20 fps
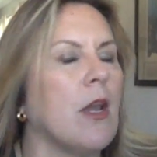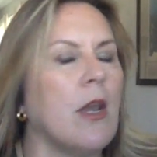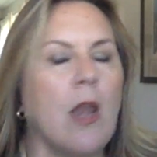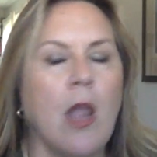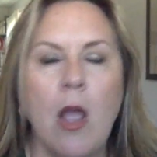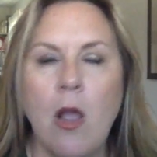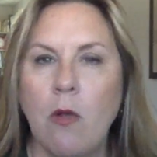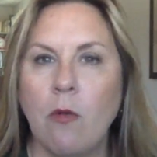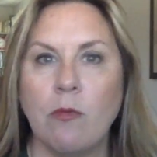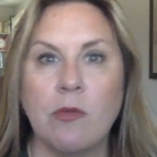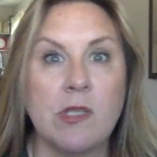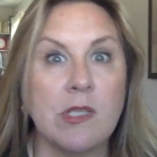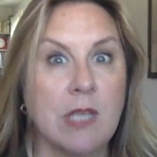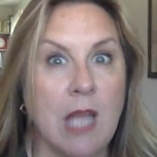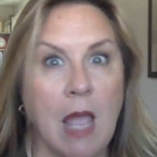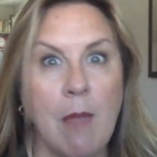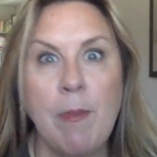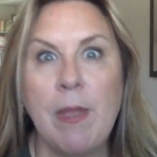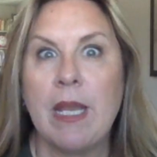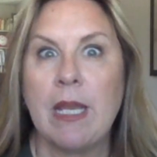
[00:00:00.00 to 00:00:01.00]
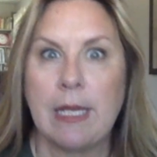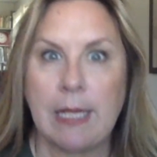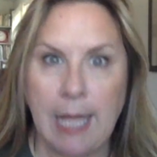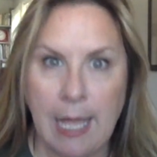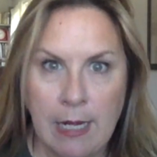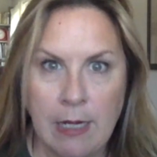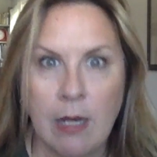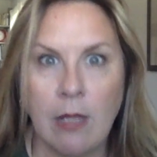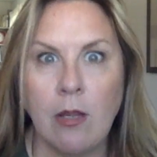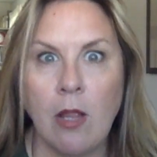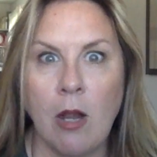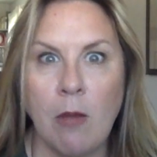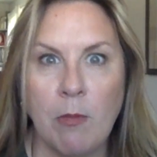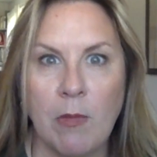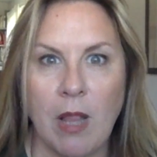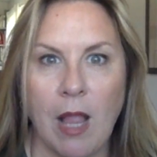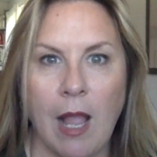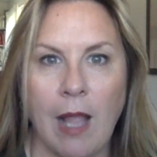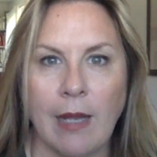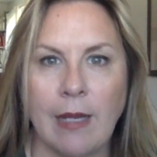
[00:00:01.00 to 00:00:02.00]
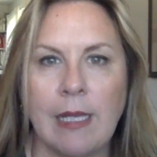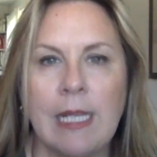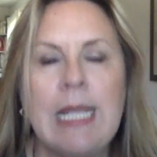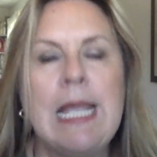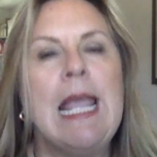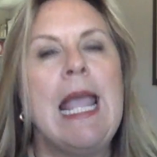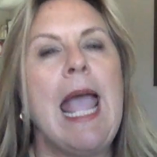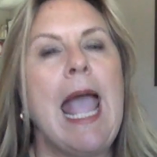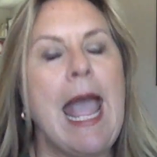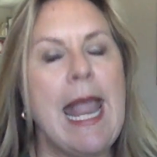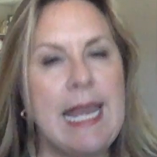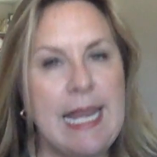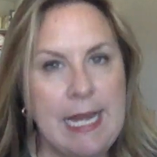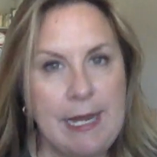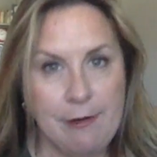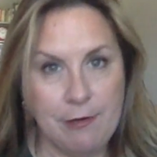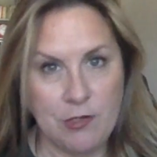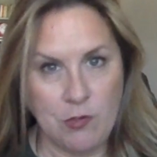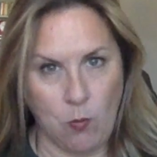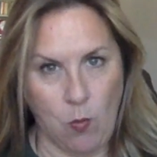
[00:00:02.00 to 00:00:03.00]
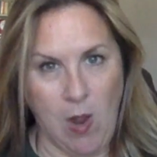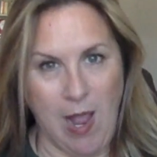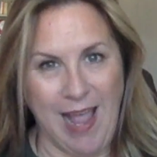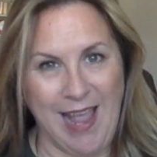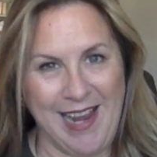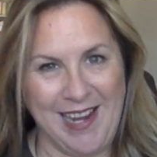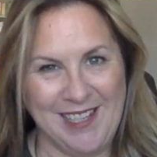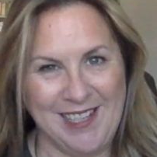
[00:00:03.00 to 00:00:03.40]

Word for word: No, stop it. Get an alarm clock. And here's why.